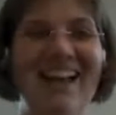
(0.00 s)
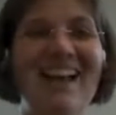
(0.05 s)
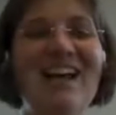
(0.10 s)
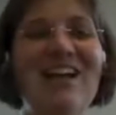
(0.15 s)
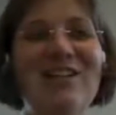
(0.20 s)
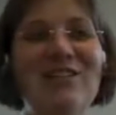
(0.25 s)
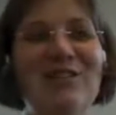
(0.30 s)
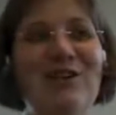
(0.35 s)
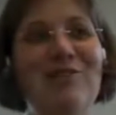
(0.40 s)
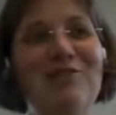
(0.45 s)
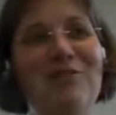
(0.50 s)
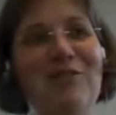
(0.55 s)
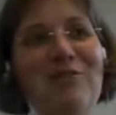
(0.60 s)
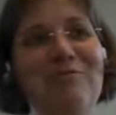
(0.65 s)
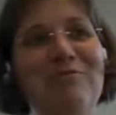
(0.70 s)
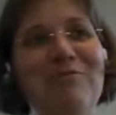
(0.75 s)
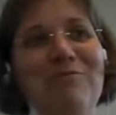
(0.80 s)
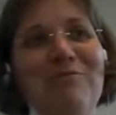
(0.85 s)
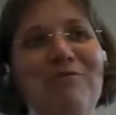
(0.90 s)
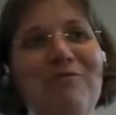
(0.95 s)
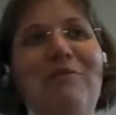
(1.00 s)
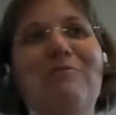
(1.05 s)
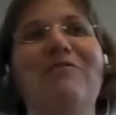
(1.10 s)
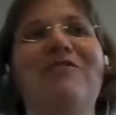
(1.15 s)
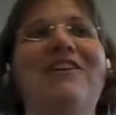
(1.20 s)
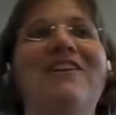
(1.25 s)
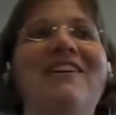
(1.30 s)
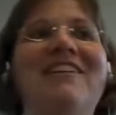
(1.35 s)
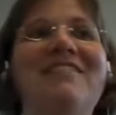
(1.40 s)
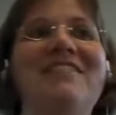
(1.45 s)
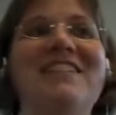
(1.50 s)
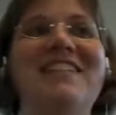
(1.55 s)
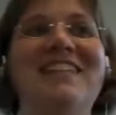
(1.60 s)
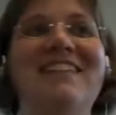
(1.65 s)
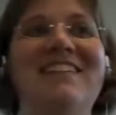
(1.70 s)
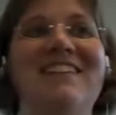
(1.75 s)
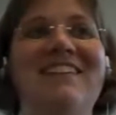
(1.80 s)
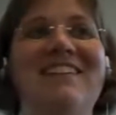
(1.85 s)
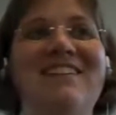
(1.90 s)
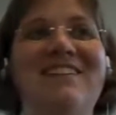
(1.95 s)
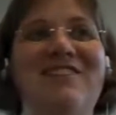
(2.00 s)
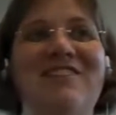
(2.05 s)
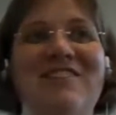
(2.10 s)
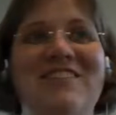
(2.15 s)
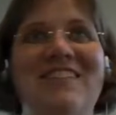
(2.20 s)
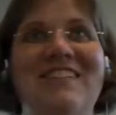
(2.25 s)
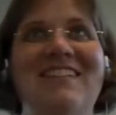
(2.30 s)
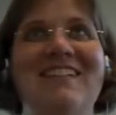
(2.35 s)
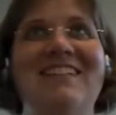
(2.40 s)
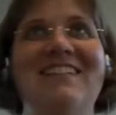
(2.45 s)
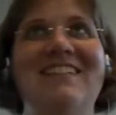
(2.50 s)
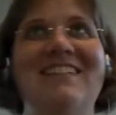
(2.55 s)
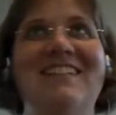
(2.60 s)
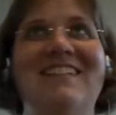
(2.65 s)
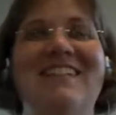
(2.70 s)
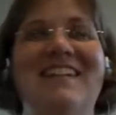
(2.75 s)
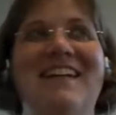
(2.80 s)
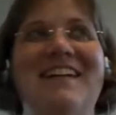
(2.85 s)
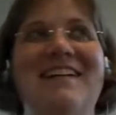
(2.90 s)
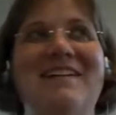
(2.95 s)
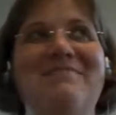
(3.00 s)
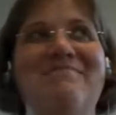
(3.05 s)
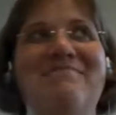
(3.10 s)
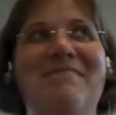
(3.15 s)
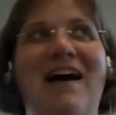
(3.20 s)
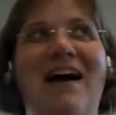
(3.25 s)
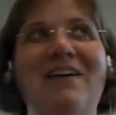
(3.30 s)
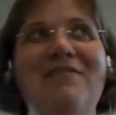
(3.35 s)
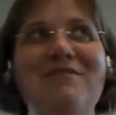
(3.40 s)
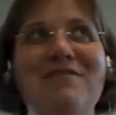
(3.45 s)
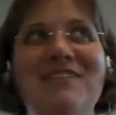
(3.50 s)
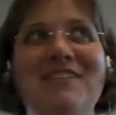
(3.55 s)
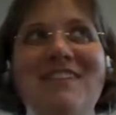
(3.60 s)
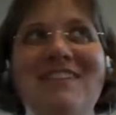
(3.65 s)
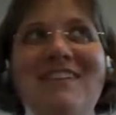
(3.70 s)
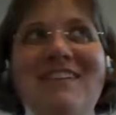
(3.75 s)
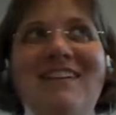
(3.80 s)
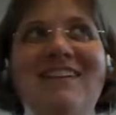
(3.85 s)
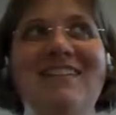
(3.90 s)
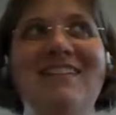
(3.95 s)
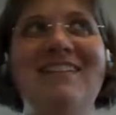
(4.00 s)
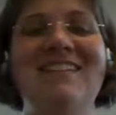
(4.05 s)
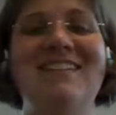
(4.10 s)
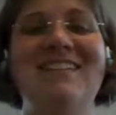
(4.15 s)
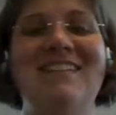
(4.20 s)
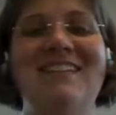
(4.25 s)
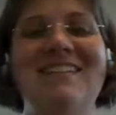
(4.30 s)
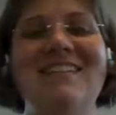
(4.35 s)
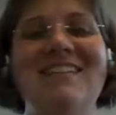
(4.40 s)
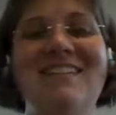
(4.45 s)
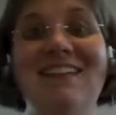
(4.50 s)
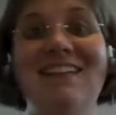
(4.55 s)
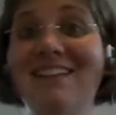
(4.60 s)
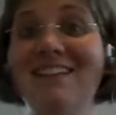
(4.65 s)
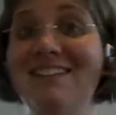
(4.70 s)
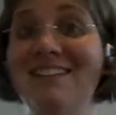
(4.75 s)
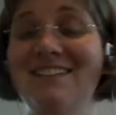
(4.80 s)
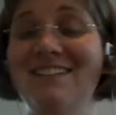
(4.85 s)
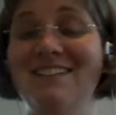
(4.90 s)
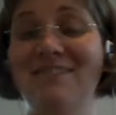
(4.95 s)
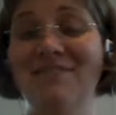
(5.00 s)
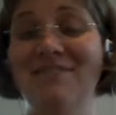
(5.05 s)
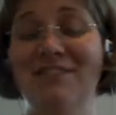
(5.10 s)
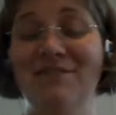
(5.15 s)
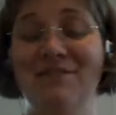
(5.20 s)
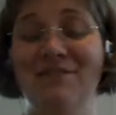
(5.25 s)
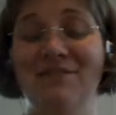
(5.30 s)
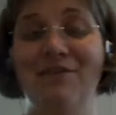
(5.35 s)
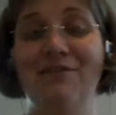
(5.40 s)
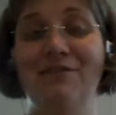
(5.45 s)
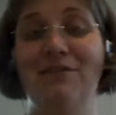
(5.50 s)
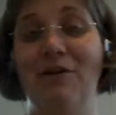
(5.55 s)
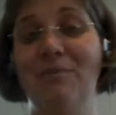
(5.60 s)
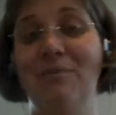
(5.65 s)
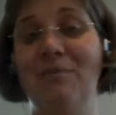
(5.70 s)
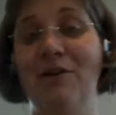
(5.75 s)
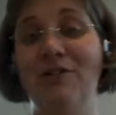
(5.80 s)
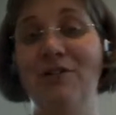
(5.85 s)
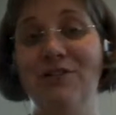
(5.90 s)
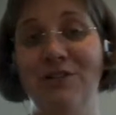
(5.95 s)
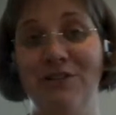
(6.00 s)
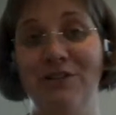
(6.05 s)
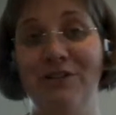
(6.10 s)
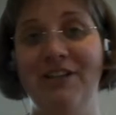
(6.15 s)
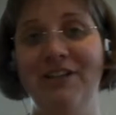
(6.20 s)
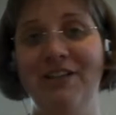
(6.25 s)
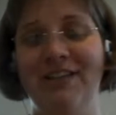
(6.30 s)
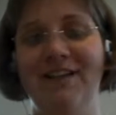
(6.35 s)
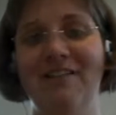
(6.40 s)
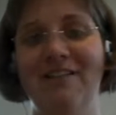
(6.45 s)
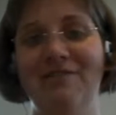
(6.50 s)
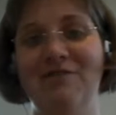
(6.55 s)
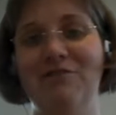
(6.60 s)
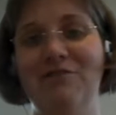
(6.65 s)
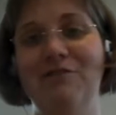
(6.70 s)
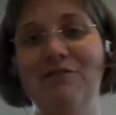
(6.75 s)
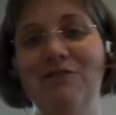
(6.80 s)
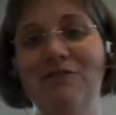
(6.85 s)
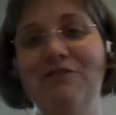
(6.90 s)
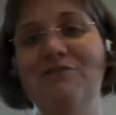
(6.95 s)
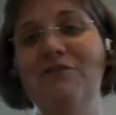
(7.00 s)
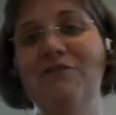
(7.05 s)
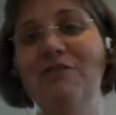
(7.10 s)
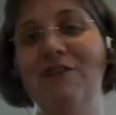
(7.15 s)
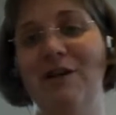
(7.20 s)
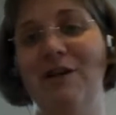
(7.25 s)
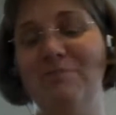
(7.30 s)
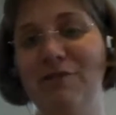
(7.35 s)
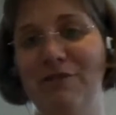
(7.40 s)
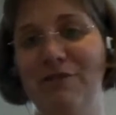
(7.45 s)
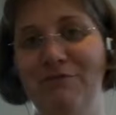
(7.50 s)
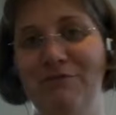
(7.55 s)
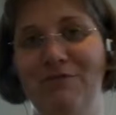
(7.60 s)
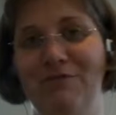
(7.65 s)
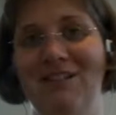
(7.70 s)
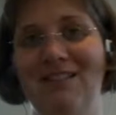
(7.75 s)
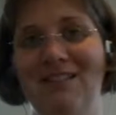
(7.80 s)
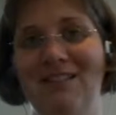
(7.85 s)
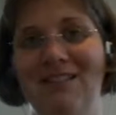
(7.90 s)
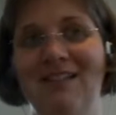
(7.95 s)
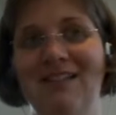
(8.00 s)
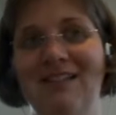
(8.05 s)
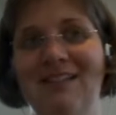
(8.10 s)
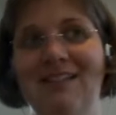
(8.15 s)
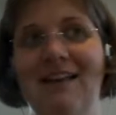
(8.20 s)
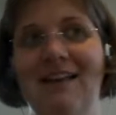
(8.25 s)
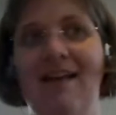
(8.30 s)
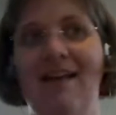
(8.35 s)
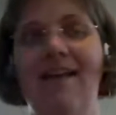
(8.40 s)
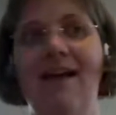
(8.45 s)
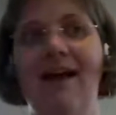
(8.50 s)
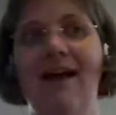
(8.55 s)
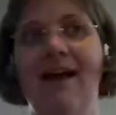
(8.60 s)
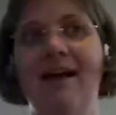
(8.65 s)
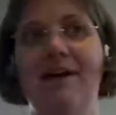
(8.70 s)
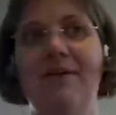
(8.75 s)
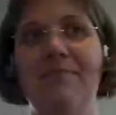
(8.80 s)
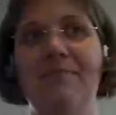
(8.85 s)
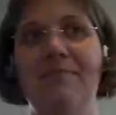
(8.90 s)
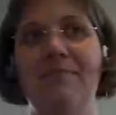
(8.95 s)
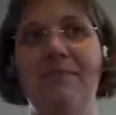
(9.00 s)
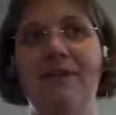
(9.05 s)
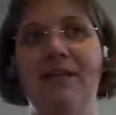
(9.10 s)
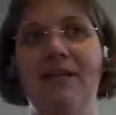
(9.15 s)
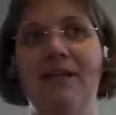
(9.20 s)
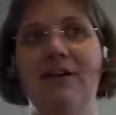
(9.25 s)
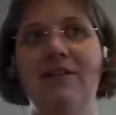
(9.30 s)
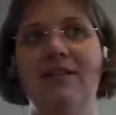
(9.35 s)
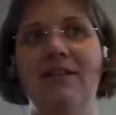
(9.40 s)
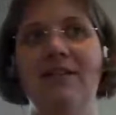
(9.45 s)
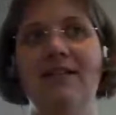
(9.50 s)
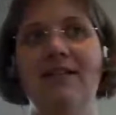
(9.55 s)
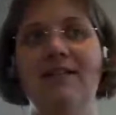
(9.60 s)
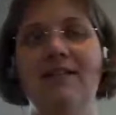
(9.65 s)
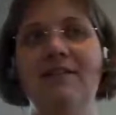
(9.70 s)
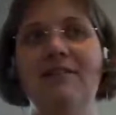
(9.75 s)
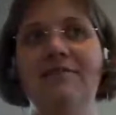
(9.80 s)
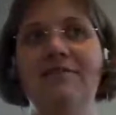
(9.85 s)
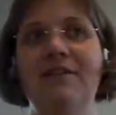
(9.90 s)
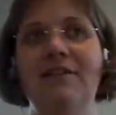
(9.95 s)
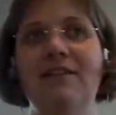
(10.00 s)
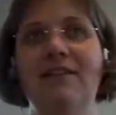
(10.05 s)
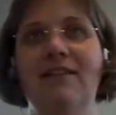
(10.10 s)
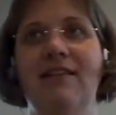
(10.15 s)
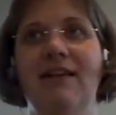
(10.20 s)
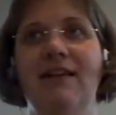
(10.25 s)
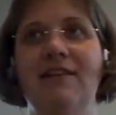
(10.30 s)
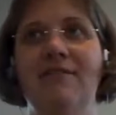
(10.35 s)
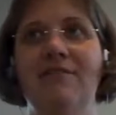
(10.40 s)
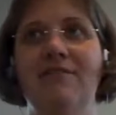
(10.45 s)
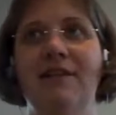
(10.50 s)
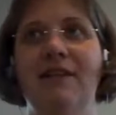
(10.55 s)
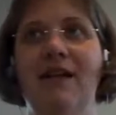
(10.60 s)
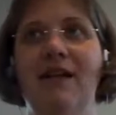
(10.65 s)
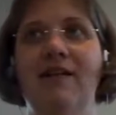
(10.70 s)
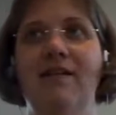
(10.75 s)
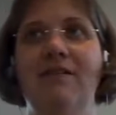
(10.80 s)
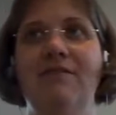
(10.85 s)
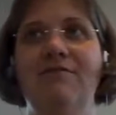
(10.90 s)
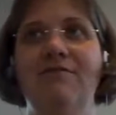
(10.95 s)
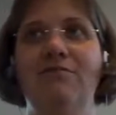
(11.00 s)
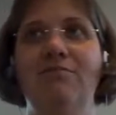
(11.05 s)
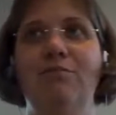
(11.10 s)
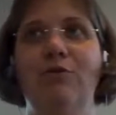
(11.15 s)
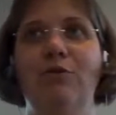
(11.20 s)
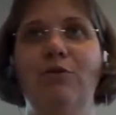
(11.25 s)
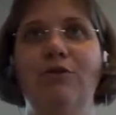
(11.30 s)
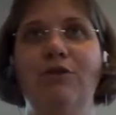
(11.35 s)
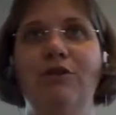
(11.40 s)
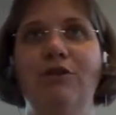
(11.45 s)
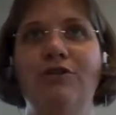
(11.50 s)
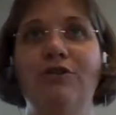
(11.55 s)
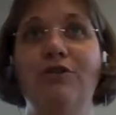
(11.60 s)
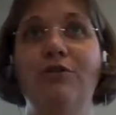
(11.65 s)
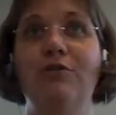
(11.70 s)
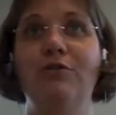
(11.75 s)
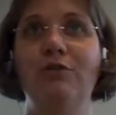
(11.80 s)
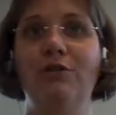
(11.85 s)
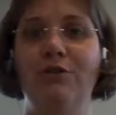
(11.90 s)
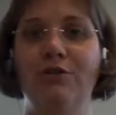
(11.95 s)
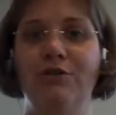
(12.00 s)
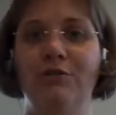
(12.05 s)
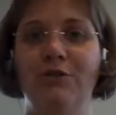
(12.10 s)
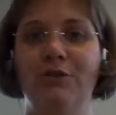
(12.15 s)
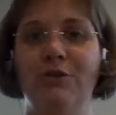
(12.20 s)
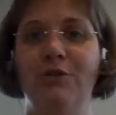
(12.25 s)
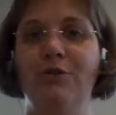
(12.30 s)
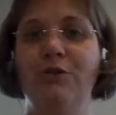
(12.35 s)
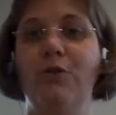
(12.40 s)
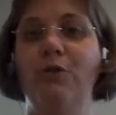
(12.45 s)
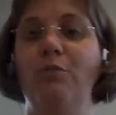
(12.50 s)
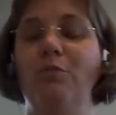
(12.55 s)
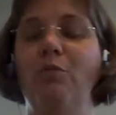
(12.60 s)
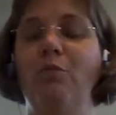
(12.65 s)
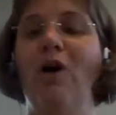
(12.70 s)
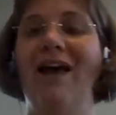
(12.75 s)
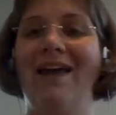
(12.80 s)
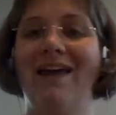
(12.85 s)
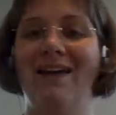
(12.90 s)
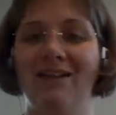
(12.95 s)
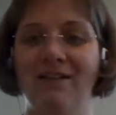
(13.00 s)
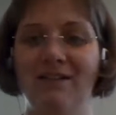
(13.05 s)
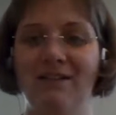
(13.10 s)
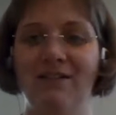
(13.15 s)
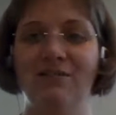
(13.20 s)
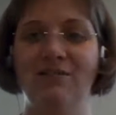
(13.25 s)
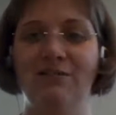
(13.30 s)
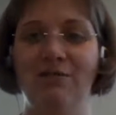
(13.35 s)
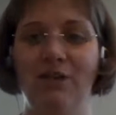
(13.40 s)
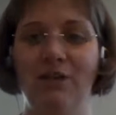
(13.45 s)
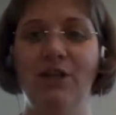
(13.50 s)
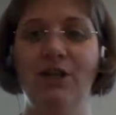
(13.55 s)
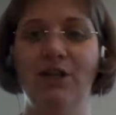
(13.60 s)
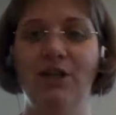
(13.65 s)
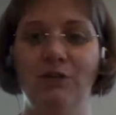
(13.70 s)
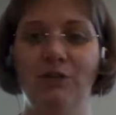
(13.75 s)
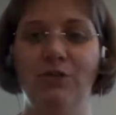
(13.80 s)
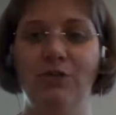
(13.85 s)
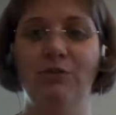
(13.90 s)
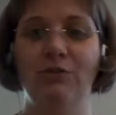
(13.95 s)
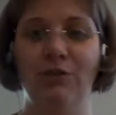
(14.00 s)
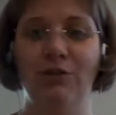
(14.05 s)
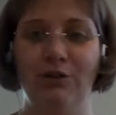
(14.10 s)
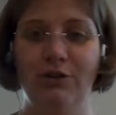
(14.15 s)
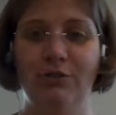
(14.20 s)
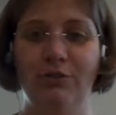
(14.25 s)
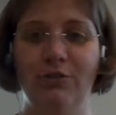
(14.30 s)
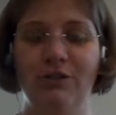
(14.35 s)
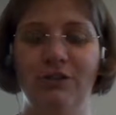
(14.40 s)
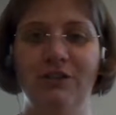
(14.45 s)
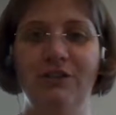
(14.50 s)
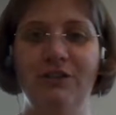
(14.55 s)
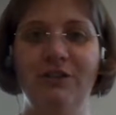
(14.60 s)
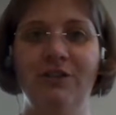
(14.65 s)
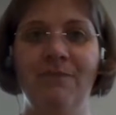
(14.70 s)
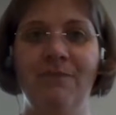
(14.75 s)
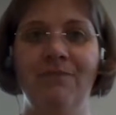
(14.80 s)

So from what I've seen in New Zealand, I would say it's slightly different from Australia for a number of reasons. Because I still feel that we have more school users or more active school users